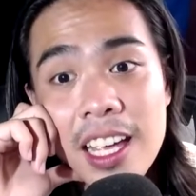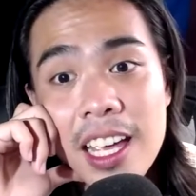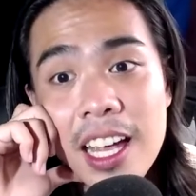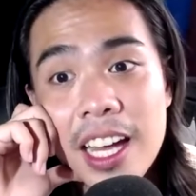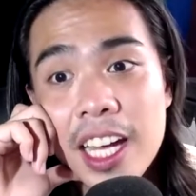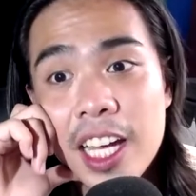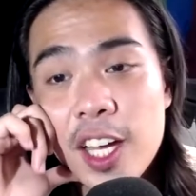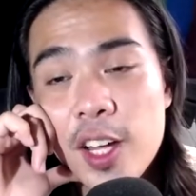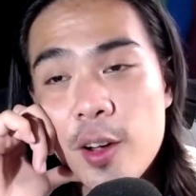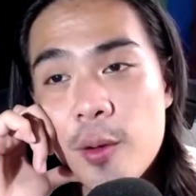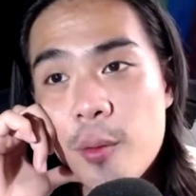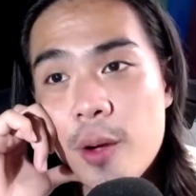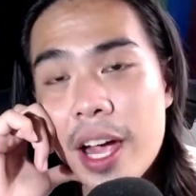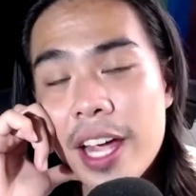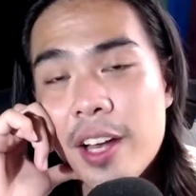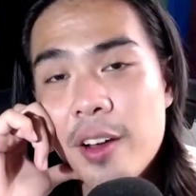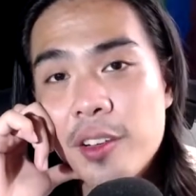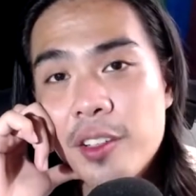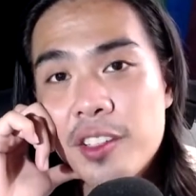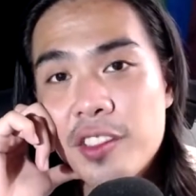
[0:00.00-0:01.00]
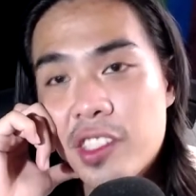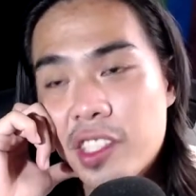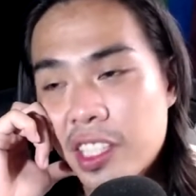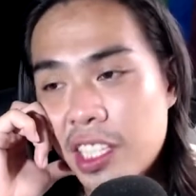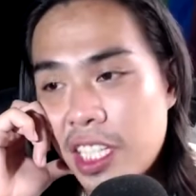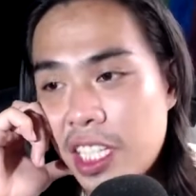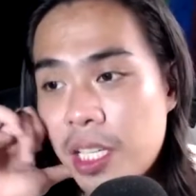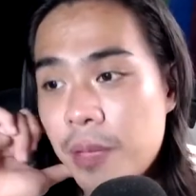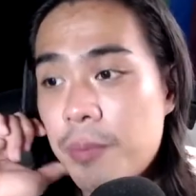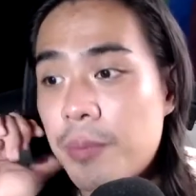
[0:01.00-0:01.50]
You know, why don't you just
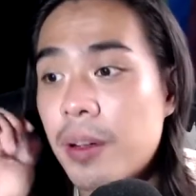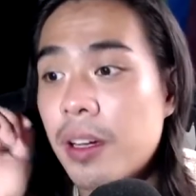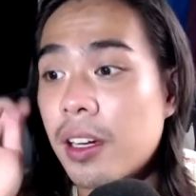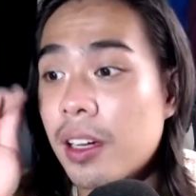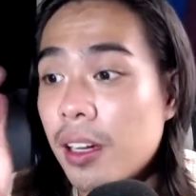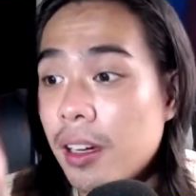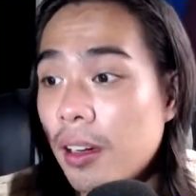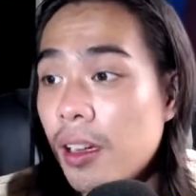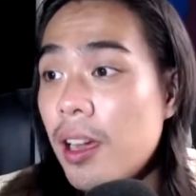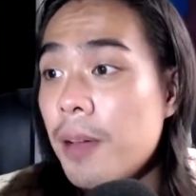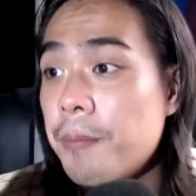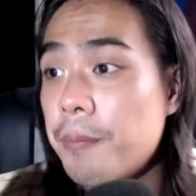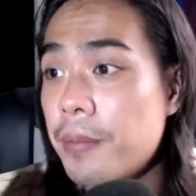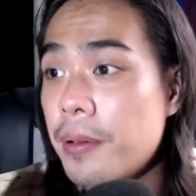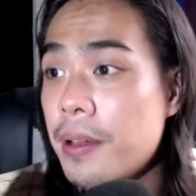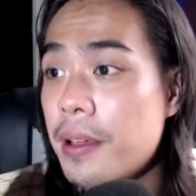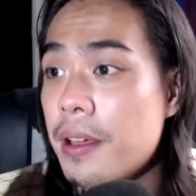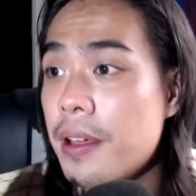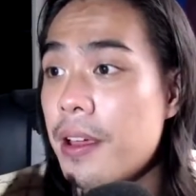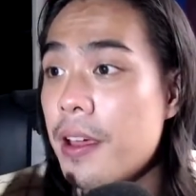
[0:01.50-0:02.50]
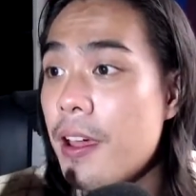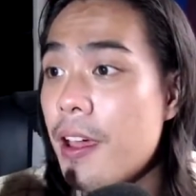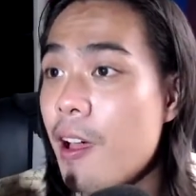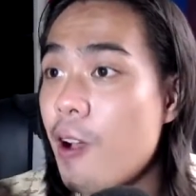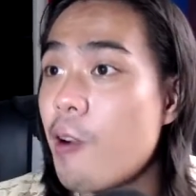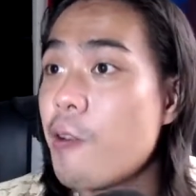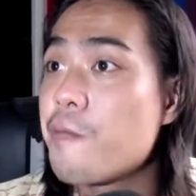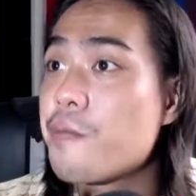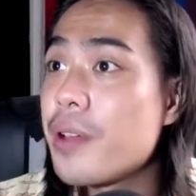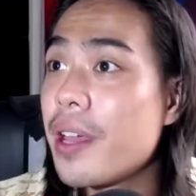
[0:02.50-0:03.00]
keep a cup
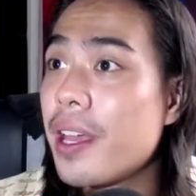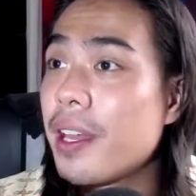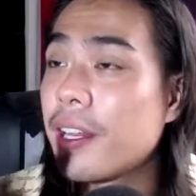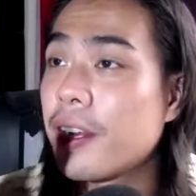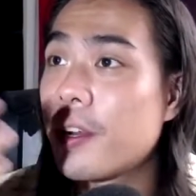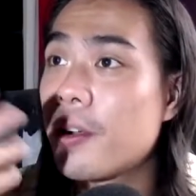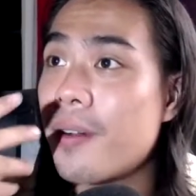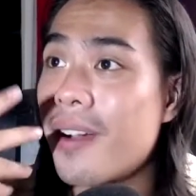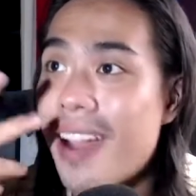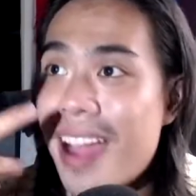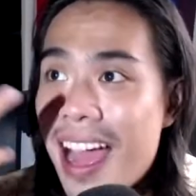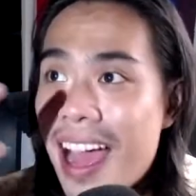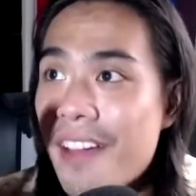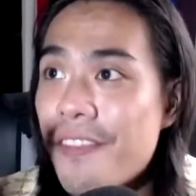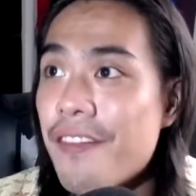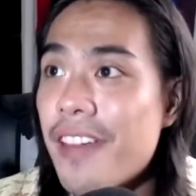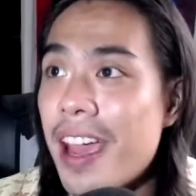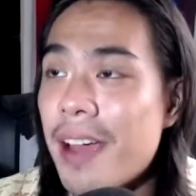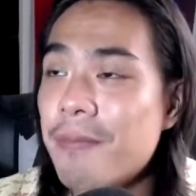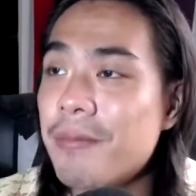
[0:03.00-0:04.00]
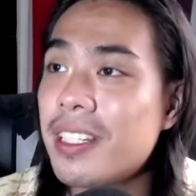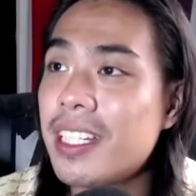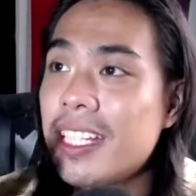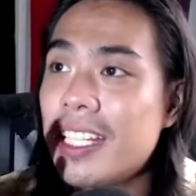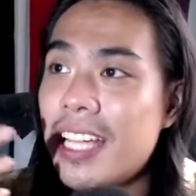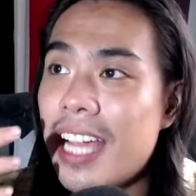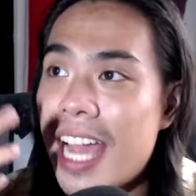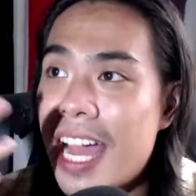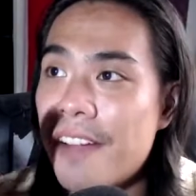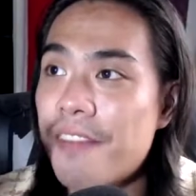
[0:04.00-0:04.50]
open, you know, half empty,
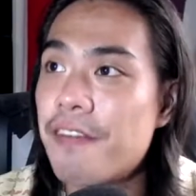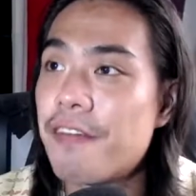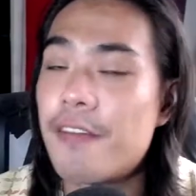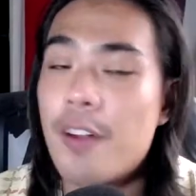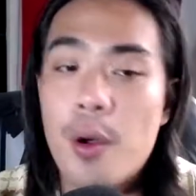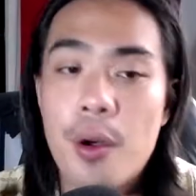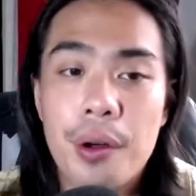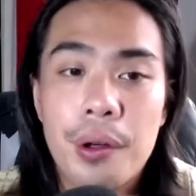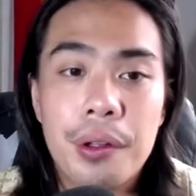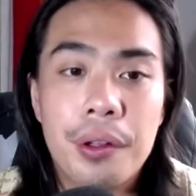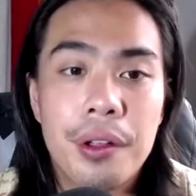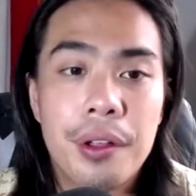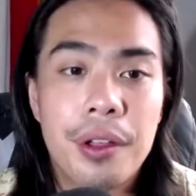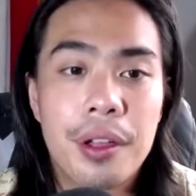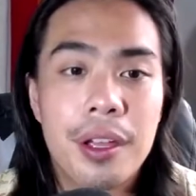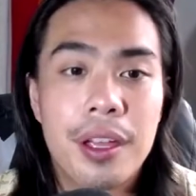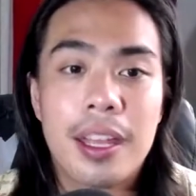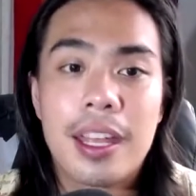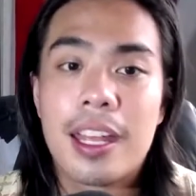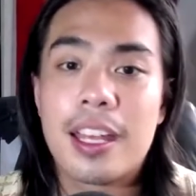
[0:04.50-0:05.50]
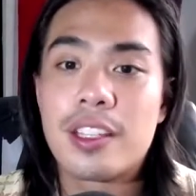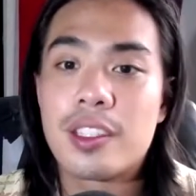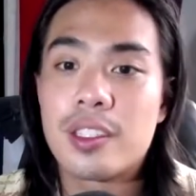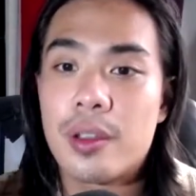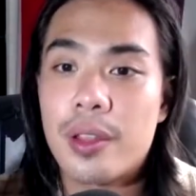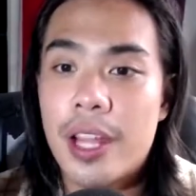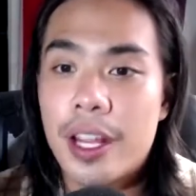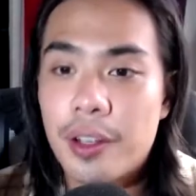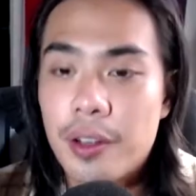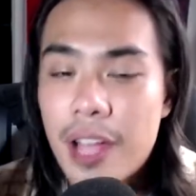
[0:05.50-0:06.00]
half full, so
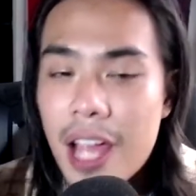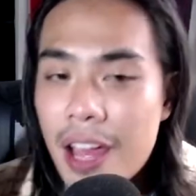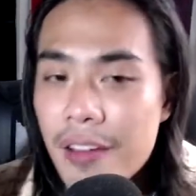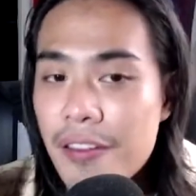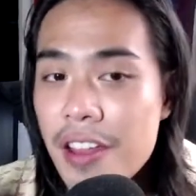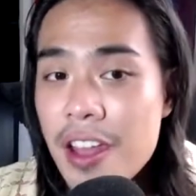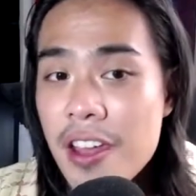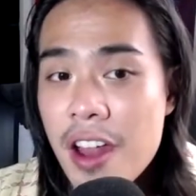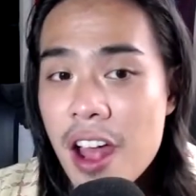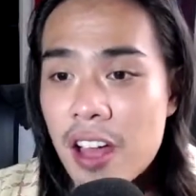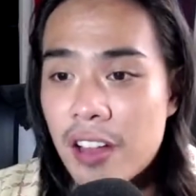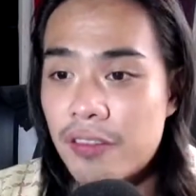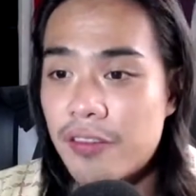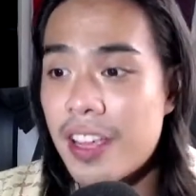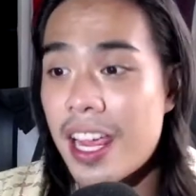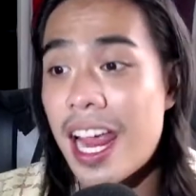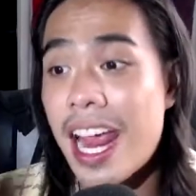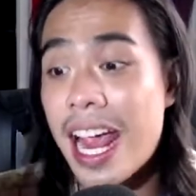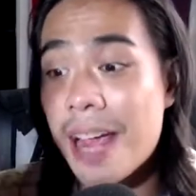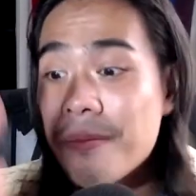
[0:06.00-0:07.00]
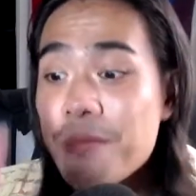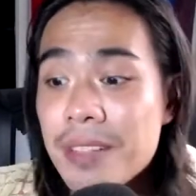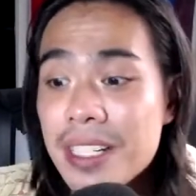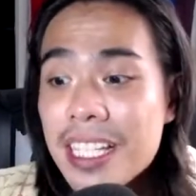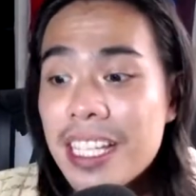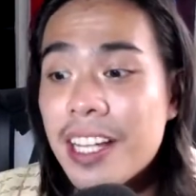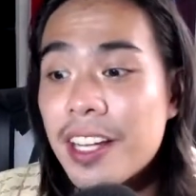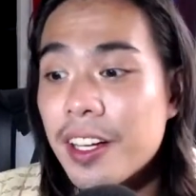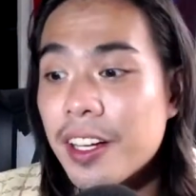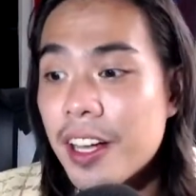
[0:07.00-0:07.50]
that you have enough? Empty
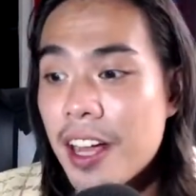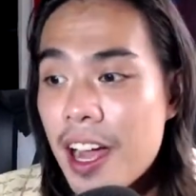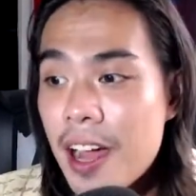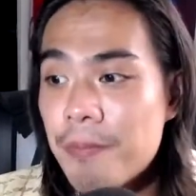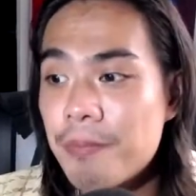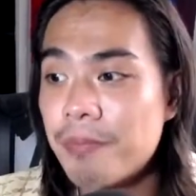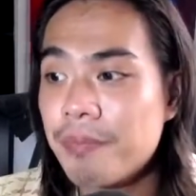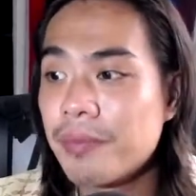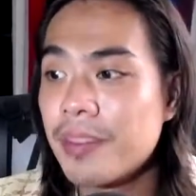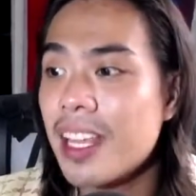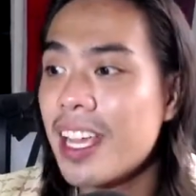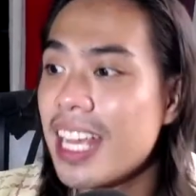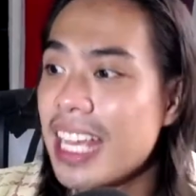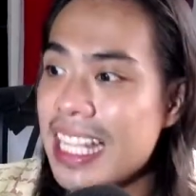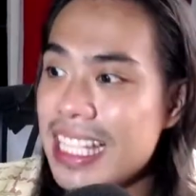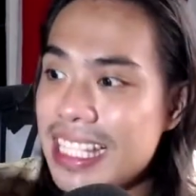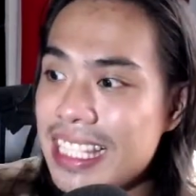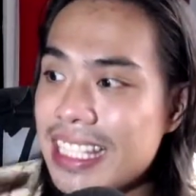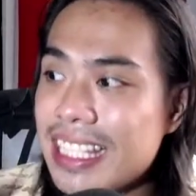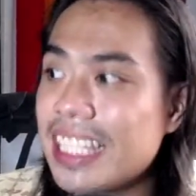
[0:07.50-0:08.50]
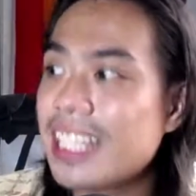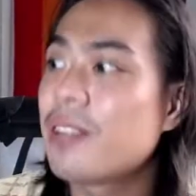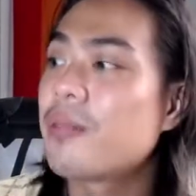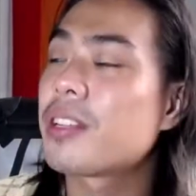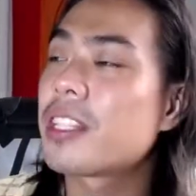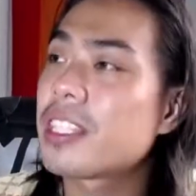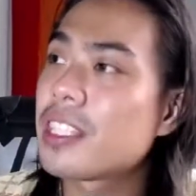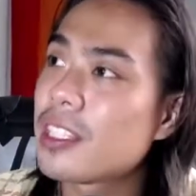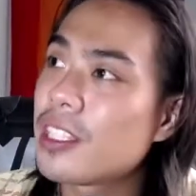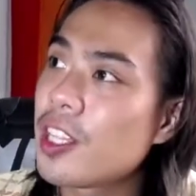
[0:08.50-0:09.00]
your cup, see
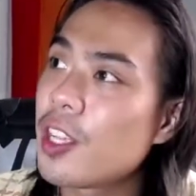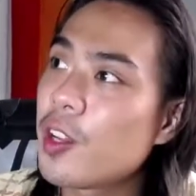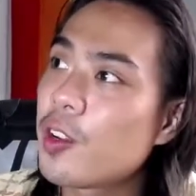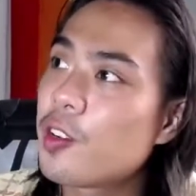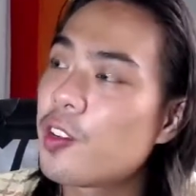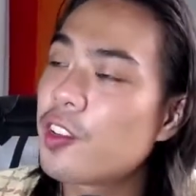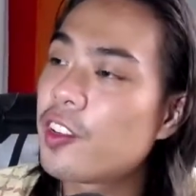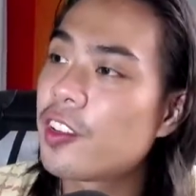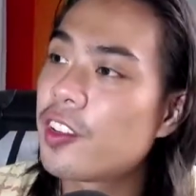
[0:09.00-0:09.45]
what's new,